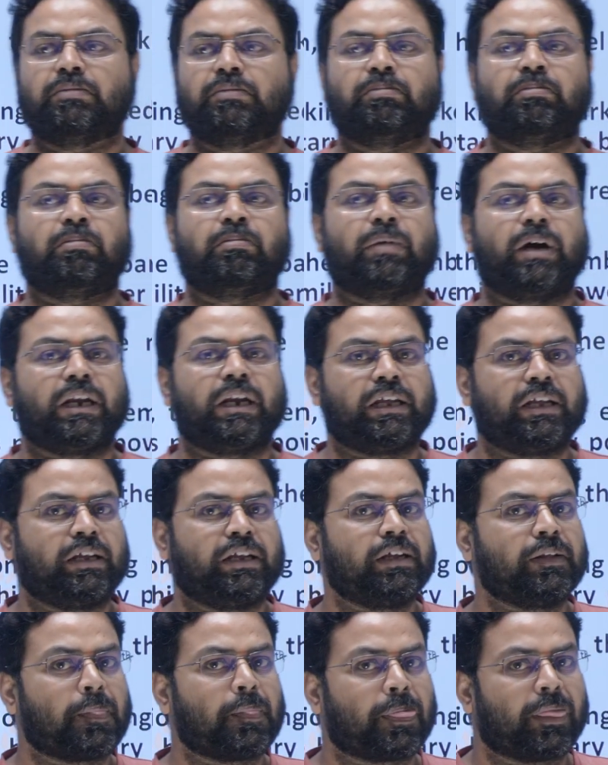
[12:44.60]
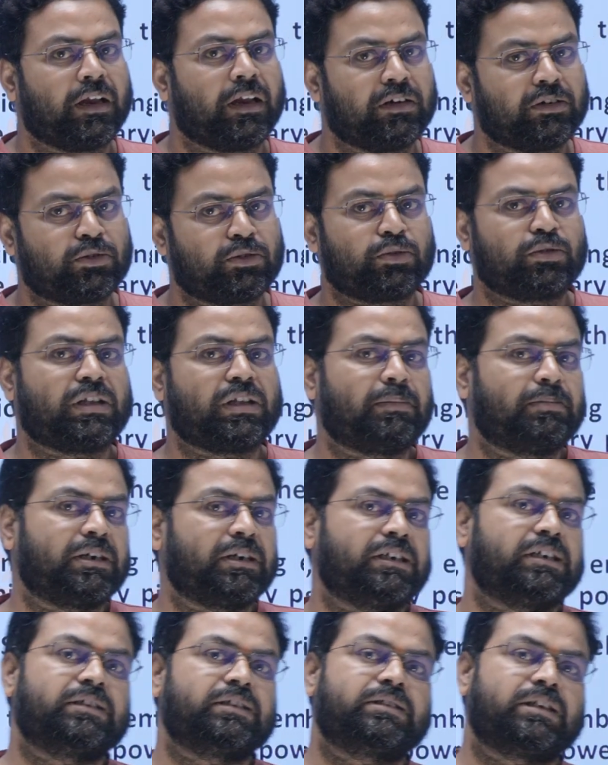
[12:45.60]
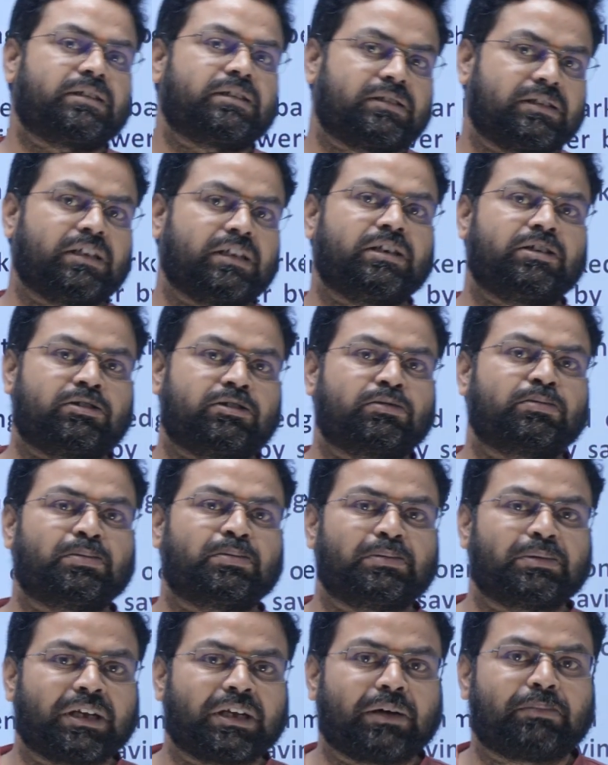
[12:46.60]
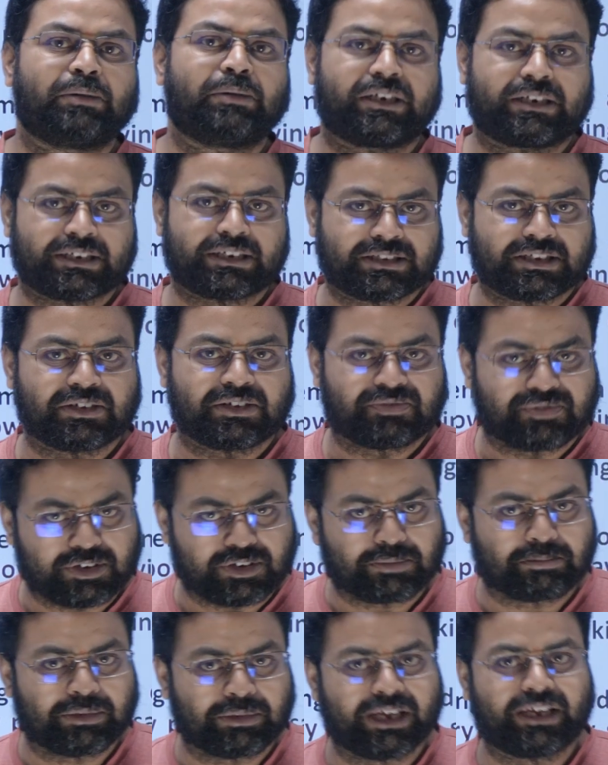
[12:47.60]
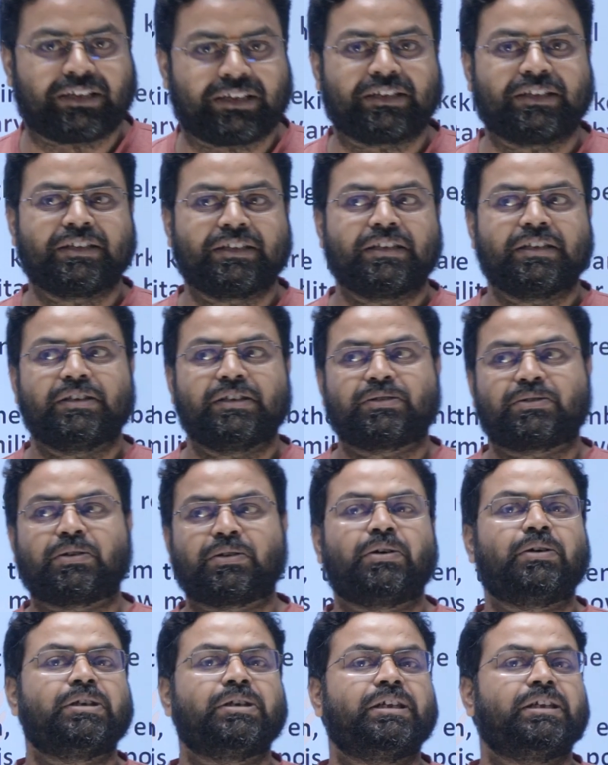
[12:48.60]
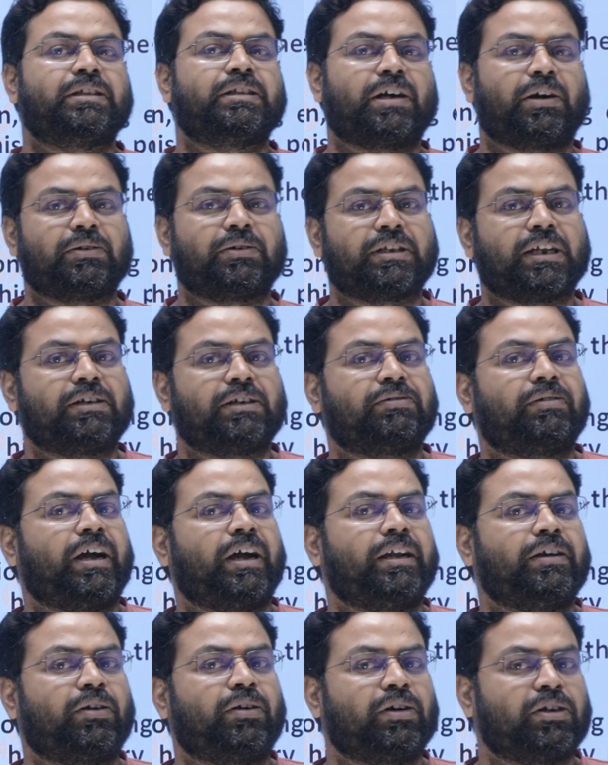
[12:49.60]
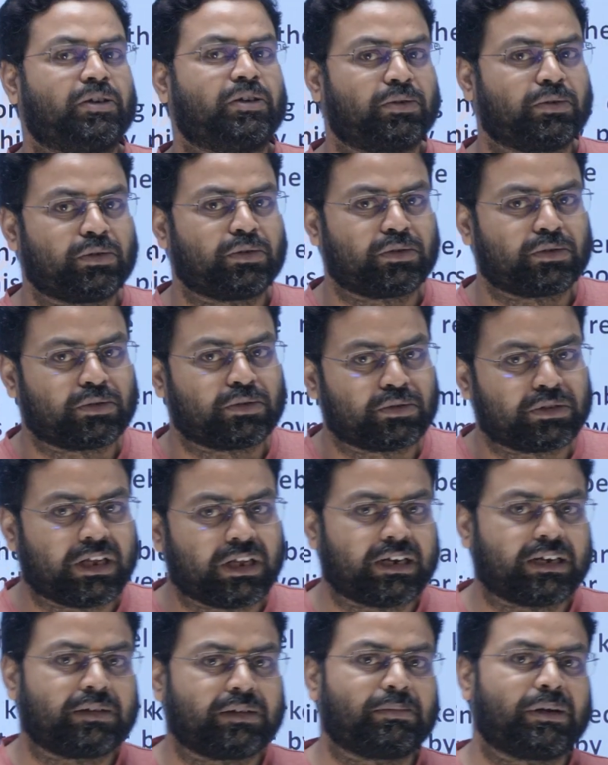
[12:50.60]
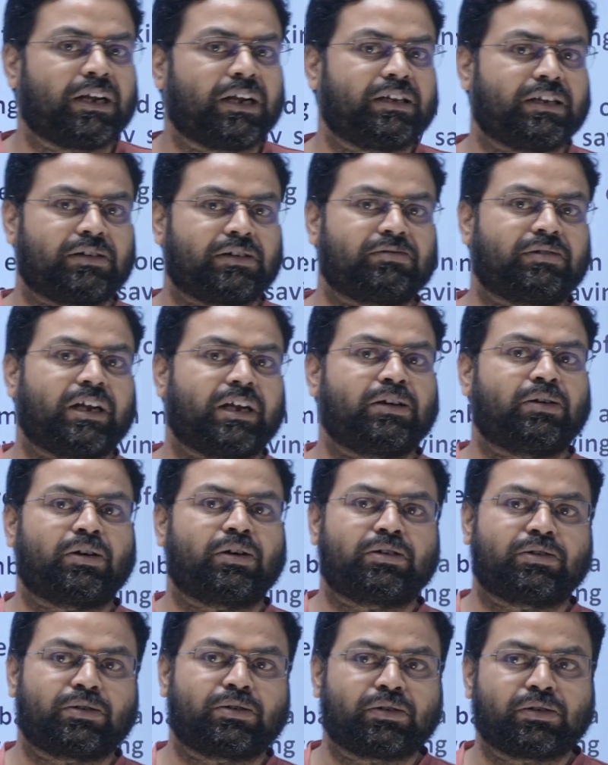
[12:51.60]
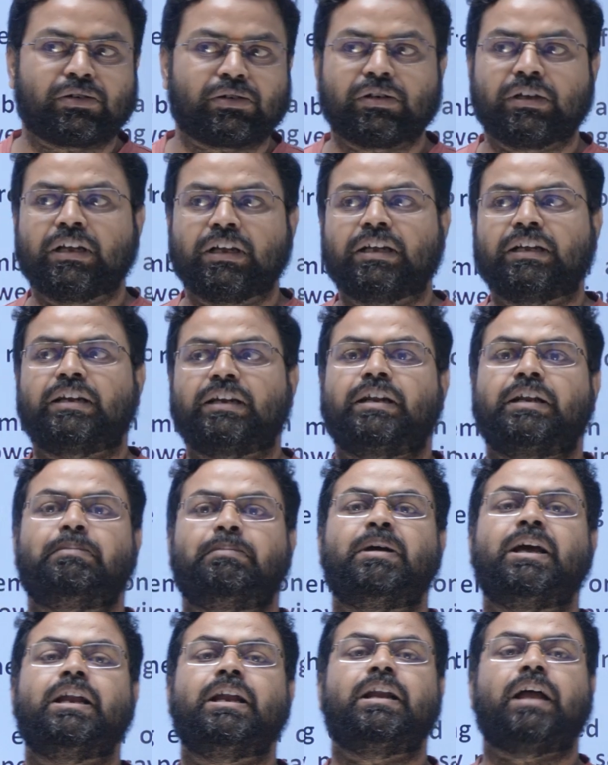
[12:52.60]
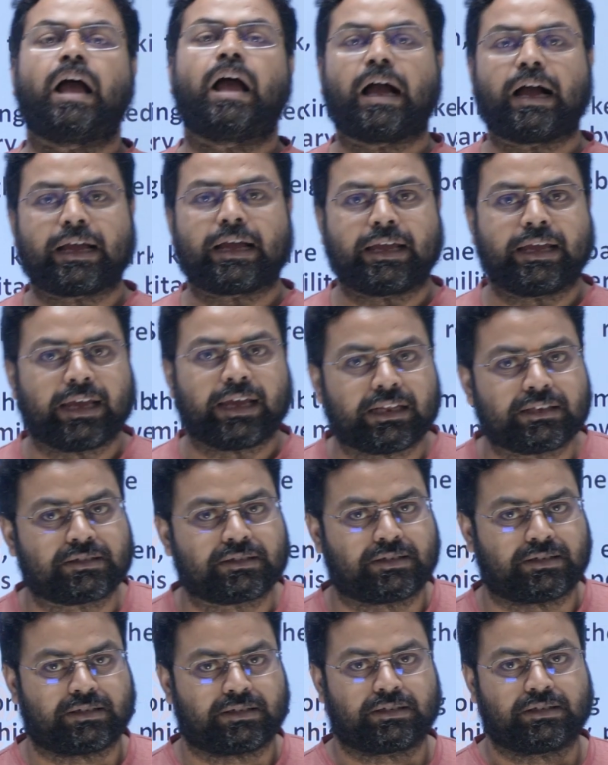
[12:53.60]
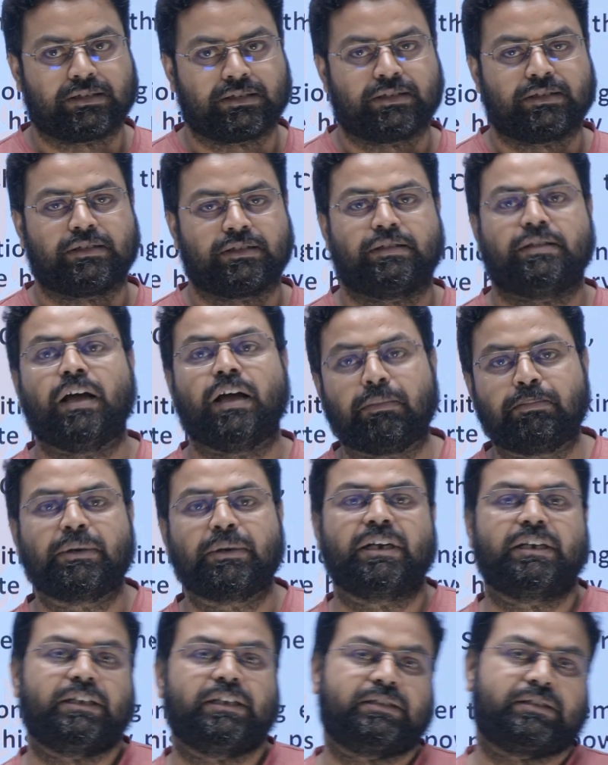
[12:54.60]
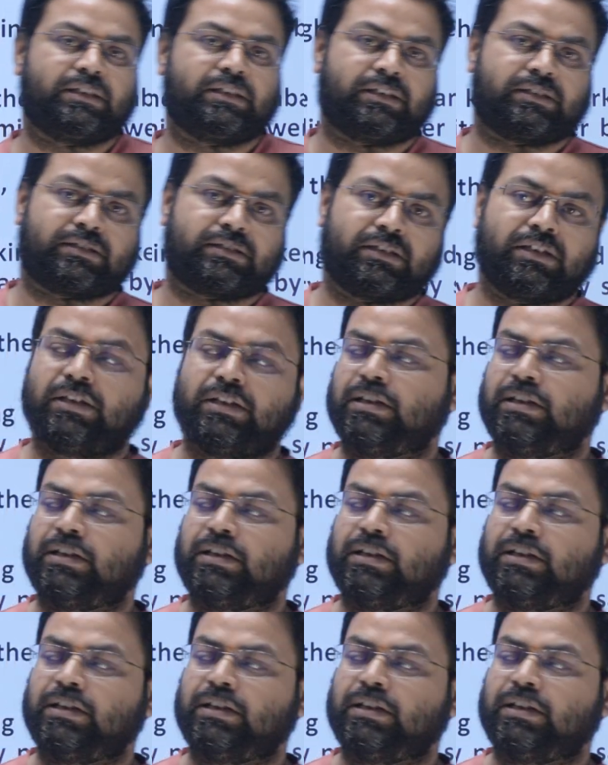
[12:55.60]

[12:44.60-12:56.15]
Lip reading: money to the Britishers, then it would be a better thing for me. So he thought that why not to do the rebellion, why not to rebel against the Britishers.